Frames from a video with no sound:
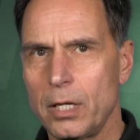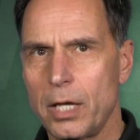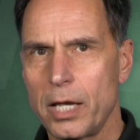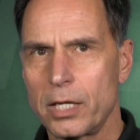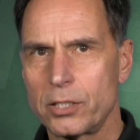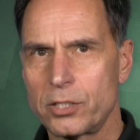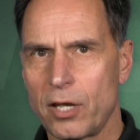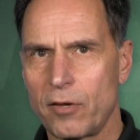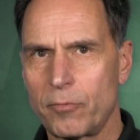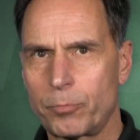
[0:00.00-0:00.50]

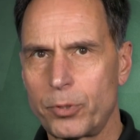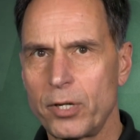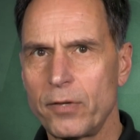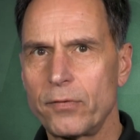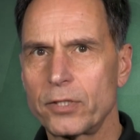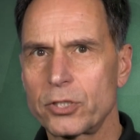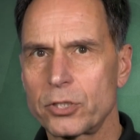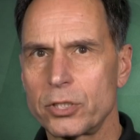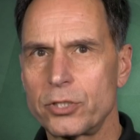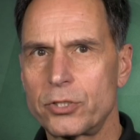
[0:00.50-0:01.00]
As I have
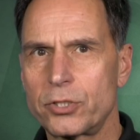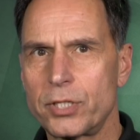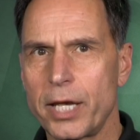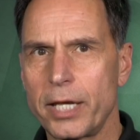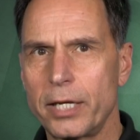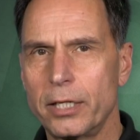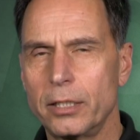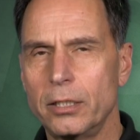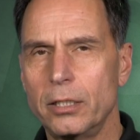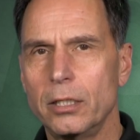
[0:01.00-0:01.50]
previously
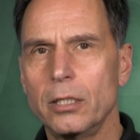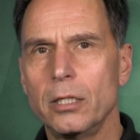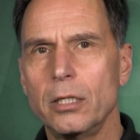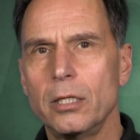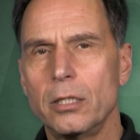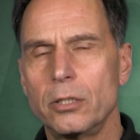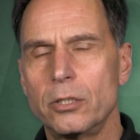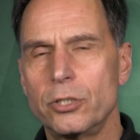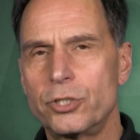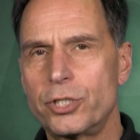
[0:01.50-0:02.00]
stated,
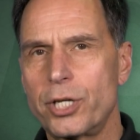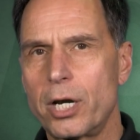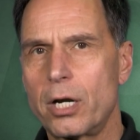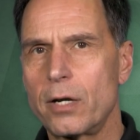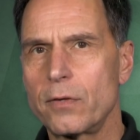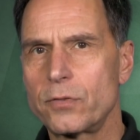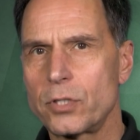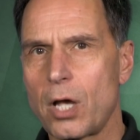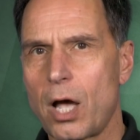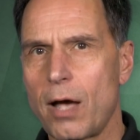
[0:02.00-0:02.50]
the
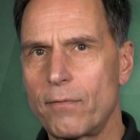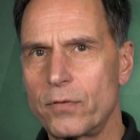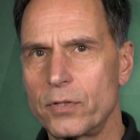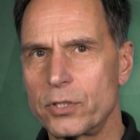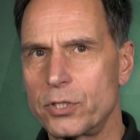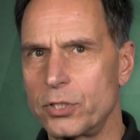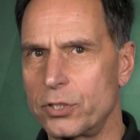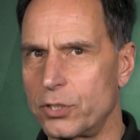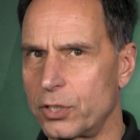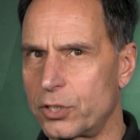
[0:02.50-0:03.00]
Sheriff's
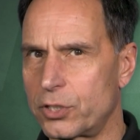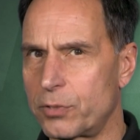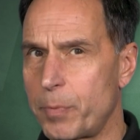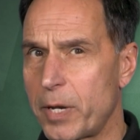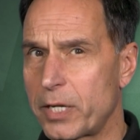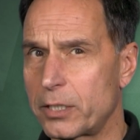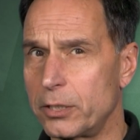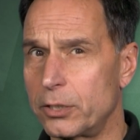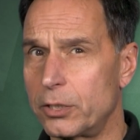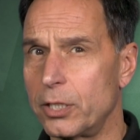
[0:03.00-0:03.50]
Office is
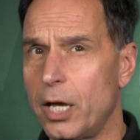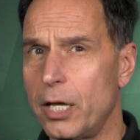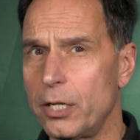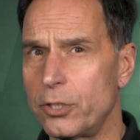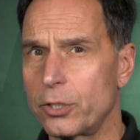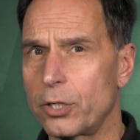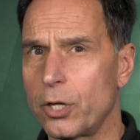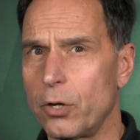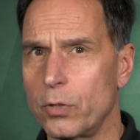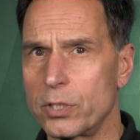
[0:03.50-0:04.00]
expected to
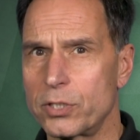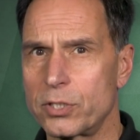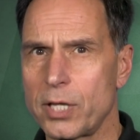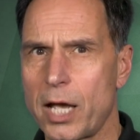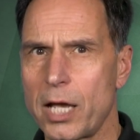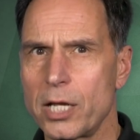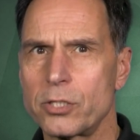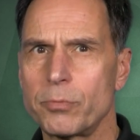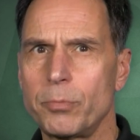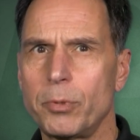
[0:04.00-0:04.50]
undergo a
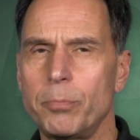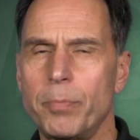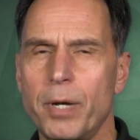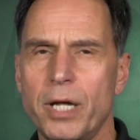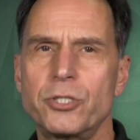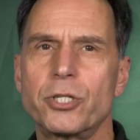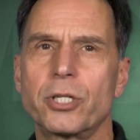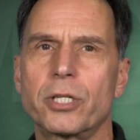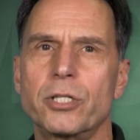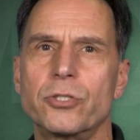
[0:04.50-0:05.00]
sizable
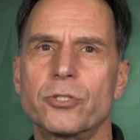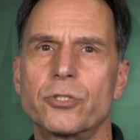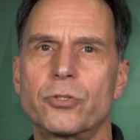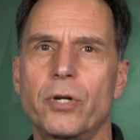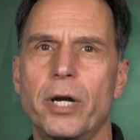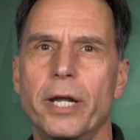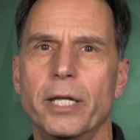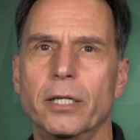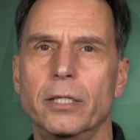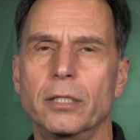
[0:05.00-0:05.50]
budget
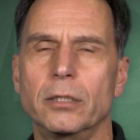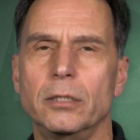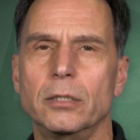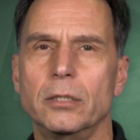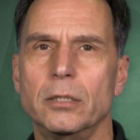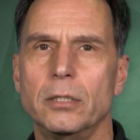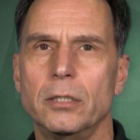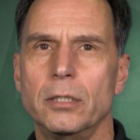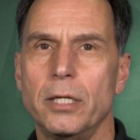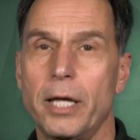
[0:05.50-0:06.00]
constraint,
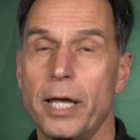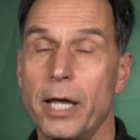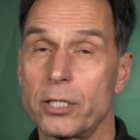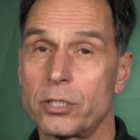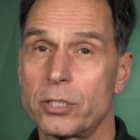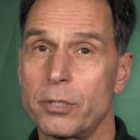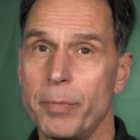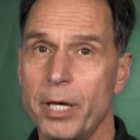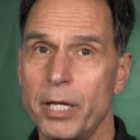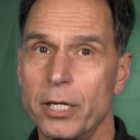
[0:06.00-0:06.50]

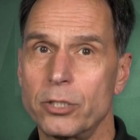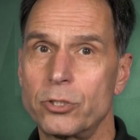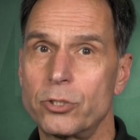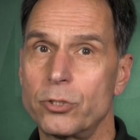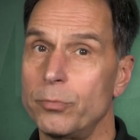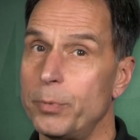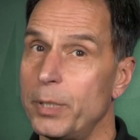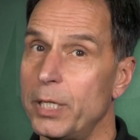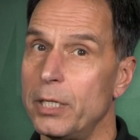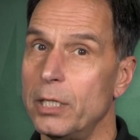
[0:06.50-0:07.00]
estimated
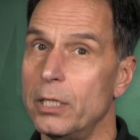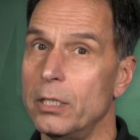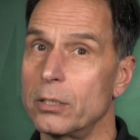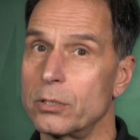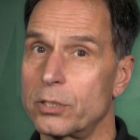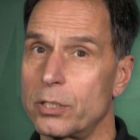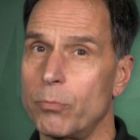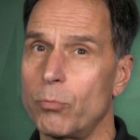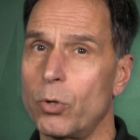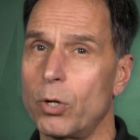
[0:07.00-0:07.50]
to be
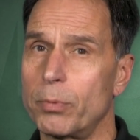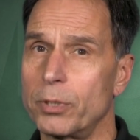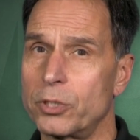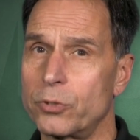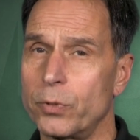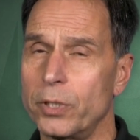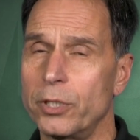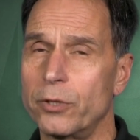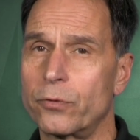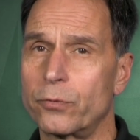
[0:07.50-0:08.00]
somewhere
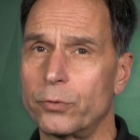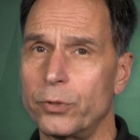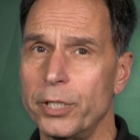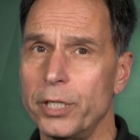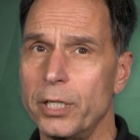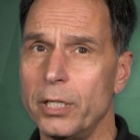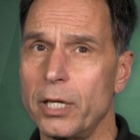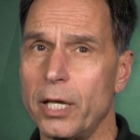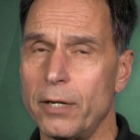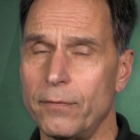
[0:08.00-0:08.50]
between
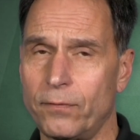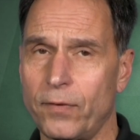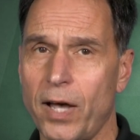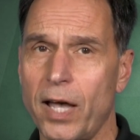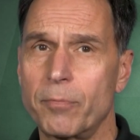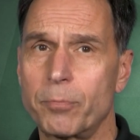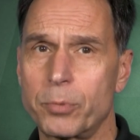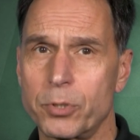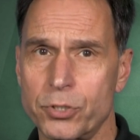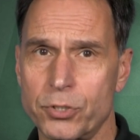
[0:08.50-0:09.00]
3 and
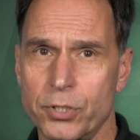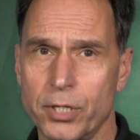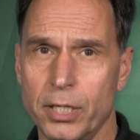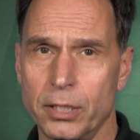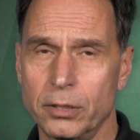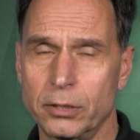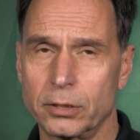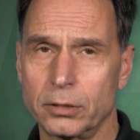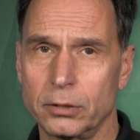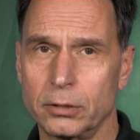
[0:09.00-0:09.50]

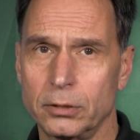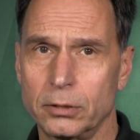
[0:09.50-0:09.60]
5%.